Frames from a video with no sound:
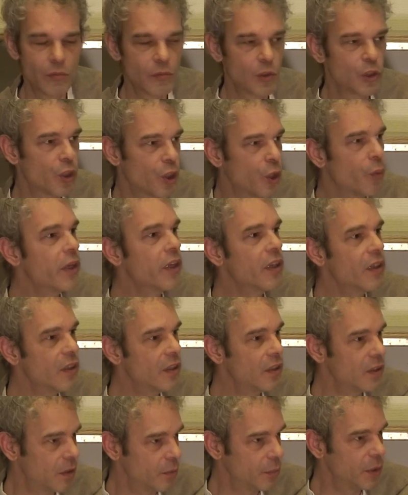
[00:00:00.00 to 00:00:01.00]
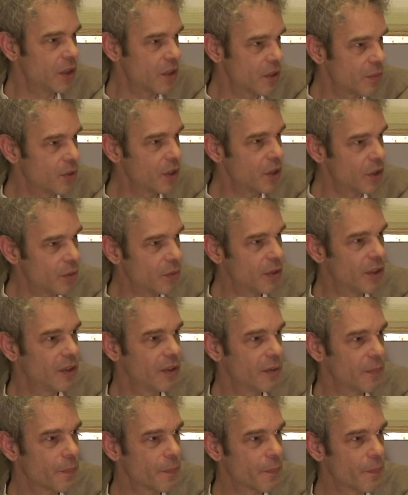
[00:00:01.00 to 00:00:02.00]
growing a little bit spiritually.
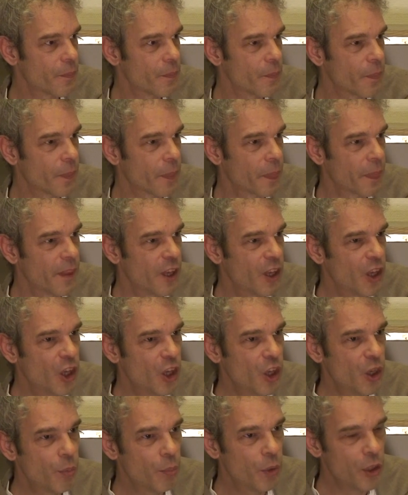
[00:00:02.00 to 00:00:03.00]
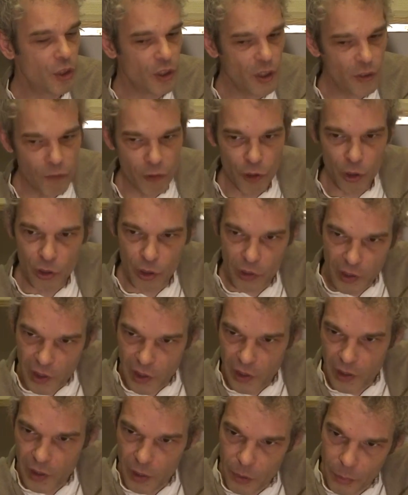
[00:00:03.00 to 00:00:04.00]
But if you're a
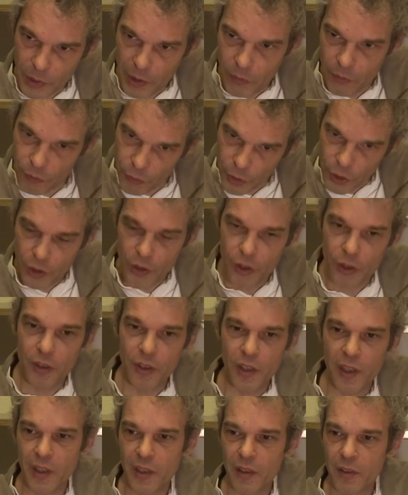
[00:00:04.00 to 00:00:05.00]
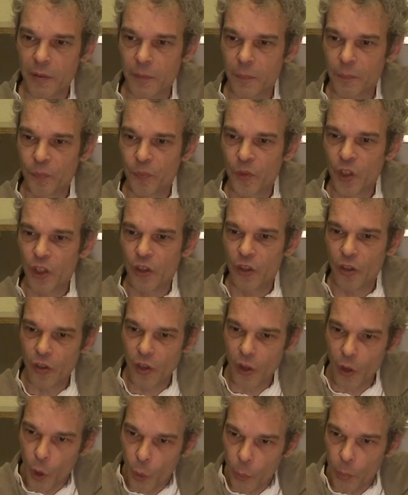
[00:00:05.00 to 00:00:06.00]
little bit further there,
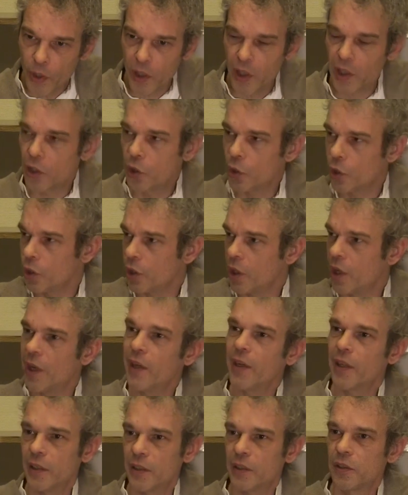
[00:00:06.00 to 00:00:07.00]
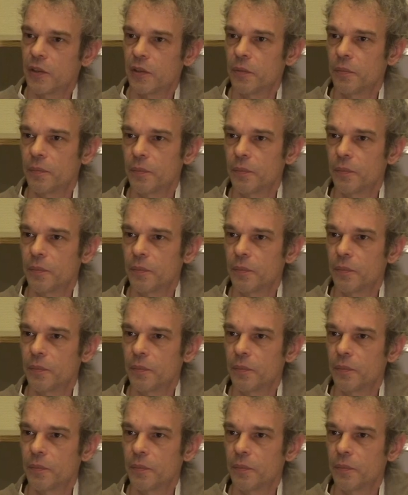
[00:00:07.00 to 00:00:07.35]
opening your heart,